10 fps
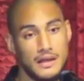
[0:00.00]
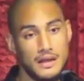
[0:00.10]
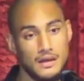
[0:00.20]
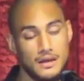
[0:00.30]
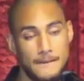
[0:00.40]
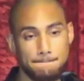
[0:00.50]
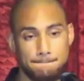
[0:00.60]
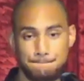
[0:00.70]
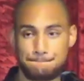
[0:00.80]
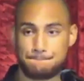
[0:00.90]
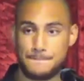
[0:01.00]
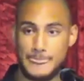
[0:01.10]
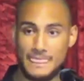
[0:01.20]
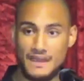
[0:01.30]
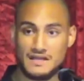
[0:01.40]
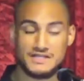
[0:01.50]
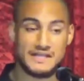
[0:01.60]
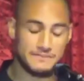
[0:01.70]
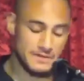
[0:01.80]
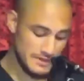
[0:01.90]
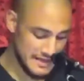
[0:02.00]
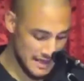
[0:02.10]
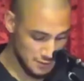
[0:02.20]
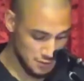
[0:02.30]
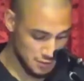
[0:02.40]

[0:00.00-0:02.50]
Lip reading: to keep them accountable.